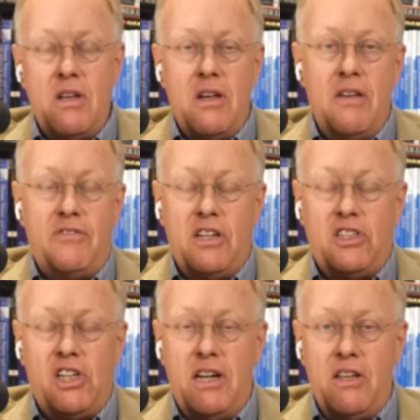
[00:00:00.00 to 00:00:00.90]
If Dick
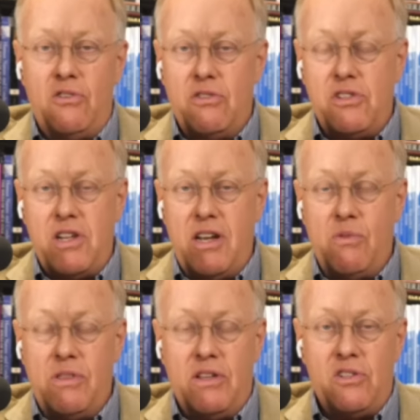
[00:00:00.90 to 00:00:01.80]
Cheney endorses anyone,
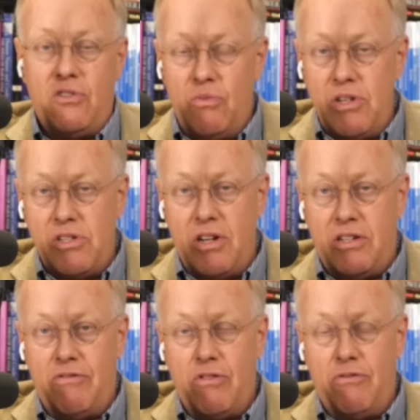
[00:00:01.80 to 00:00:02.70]
that's a good reason not to
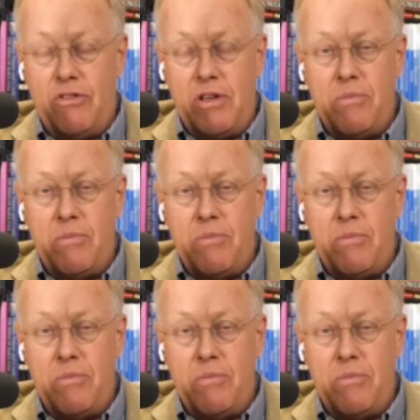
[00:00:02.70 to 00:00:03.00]
vote for them.